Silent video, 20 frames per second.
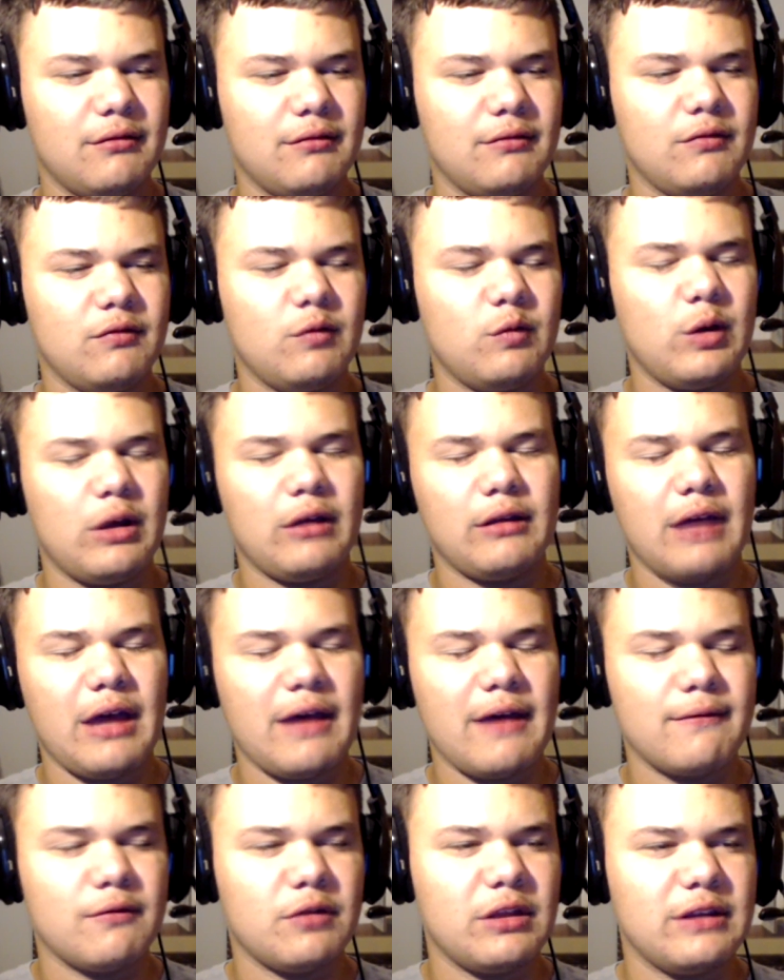well, I
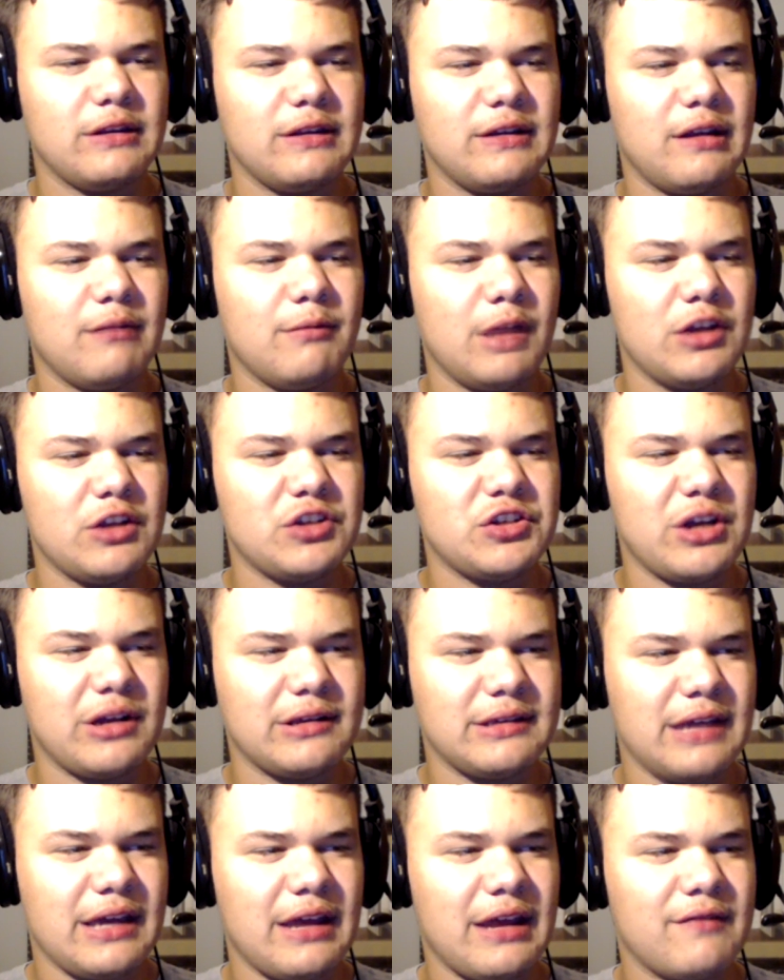haven't really done much
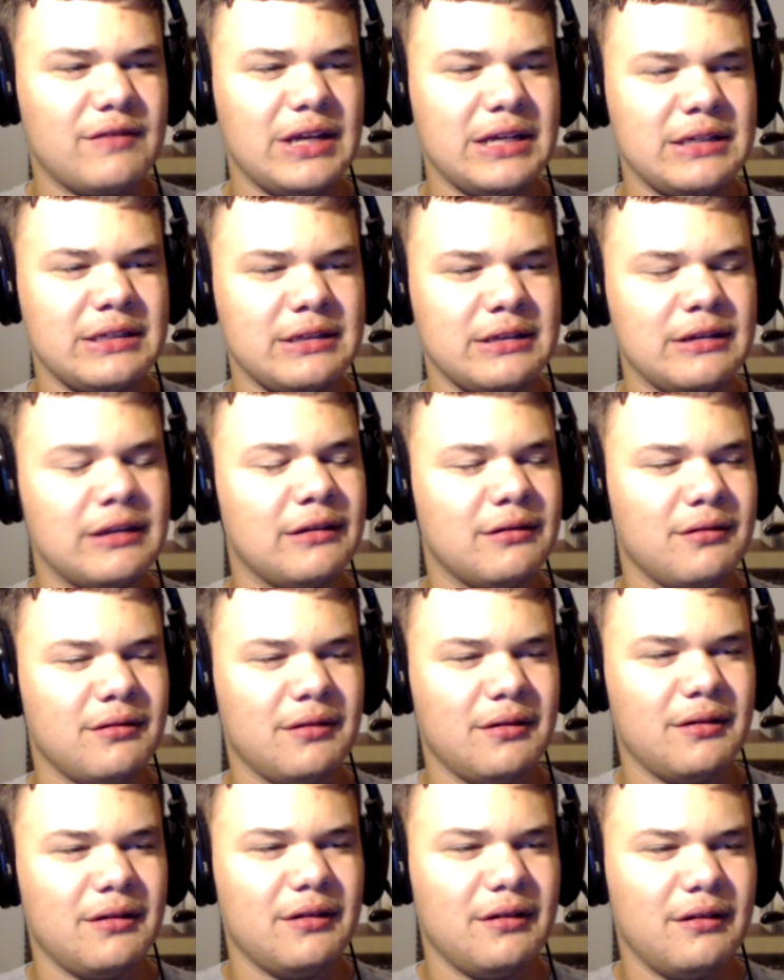outside of Destiny.
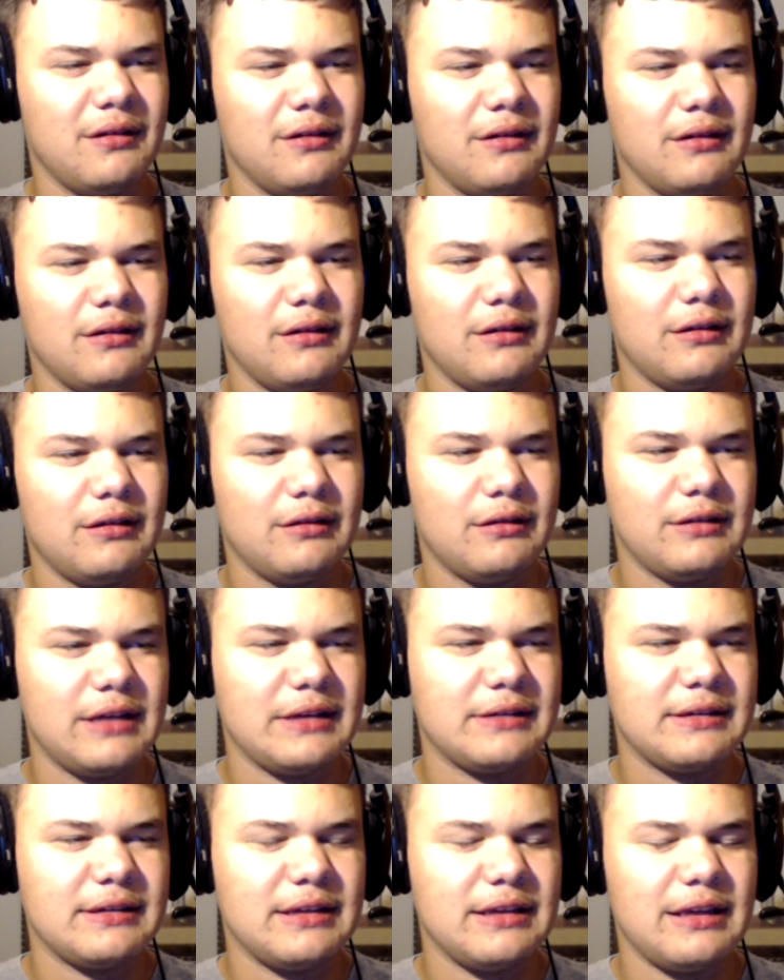
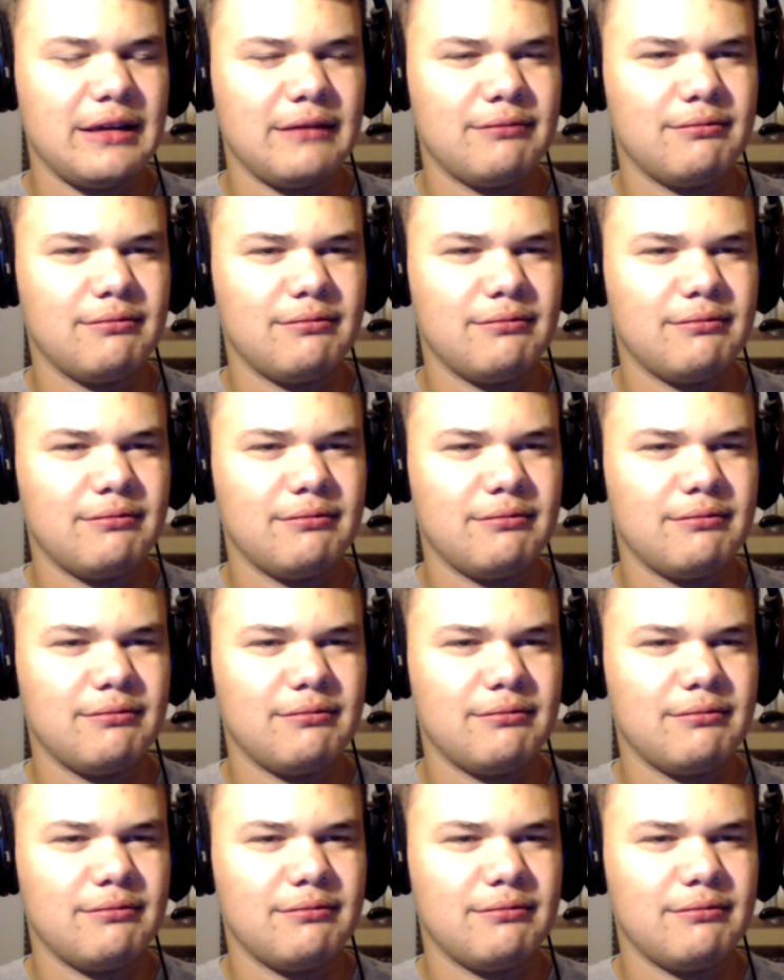Destiny.